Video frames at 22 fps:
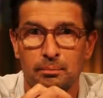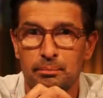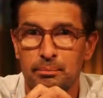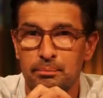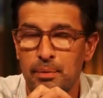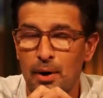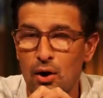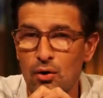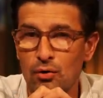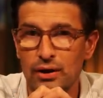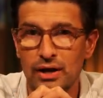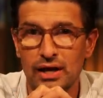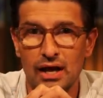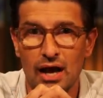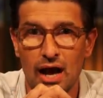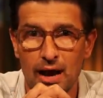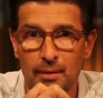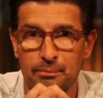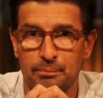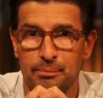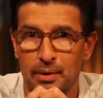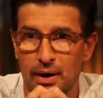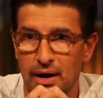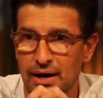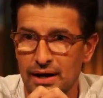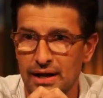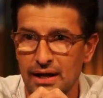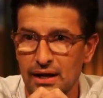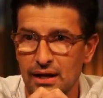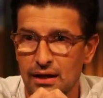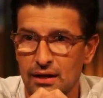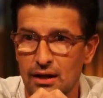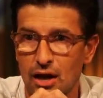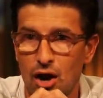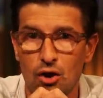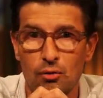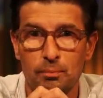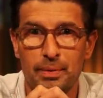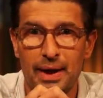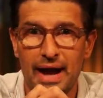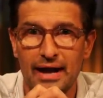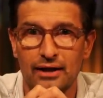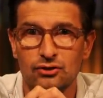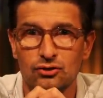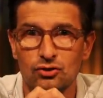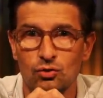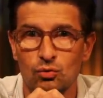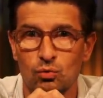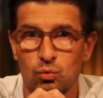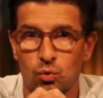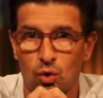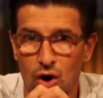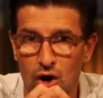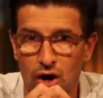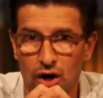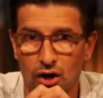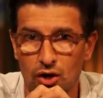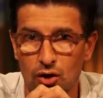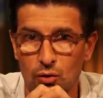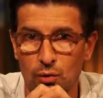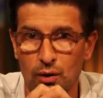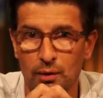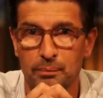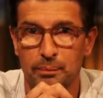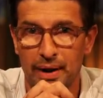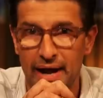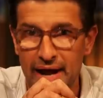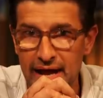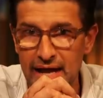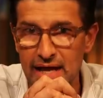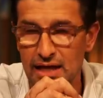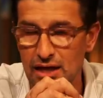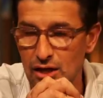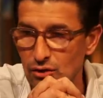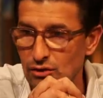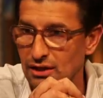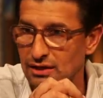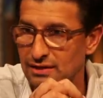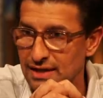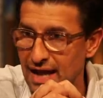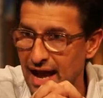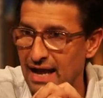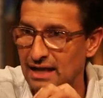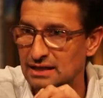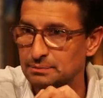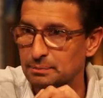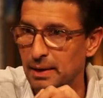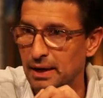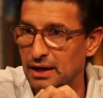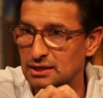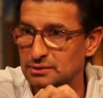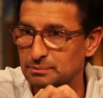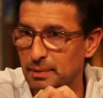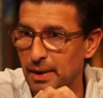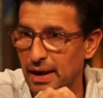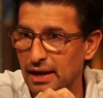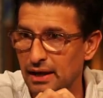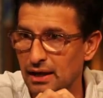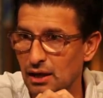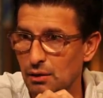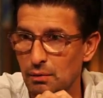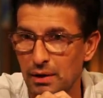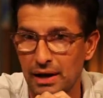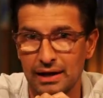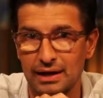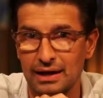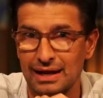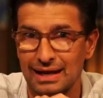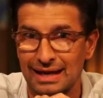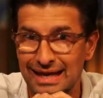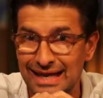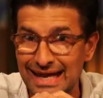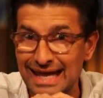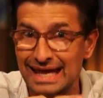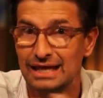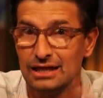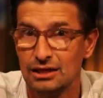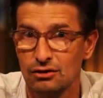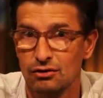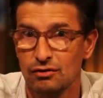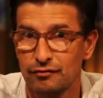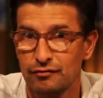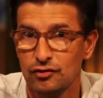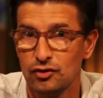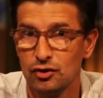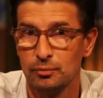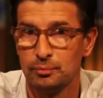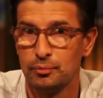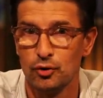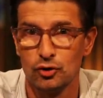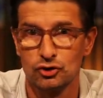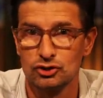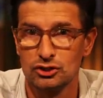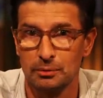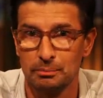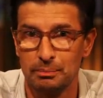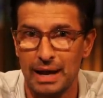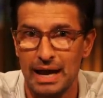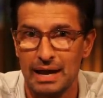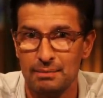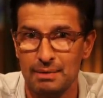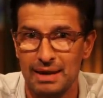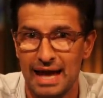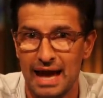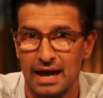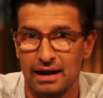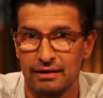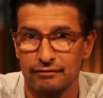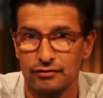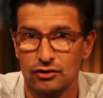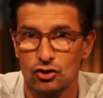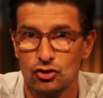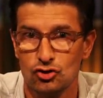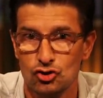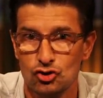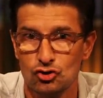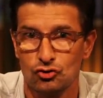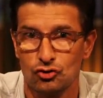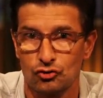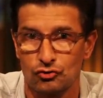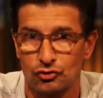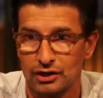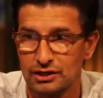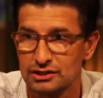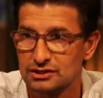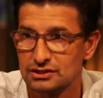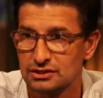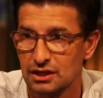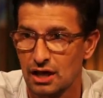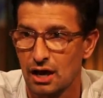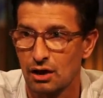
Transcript: Pony up, buddy. Go back to work. We're paying you. The taxpayers paying you, and neither of you pushed a baby out of your uterus. Thank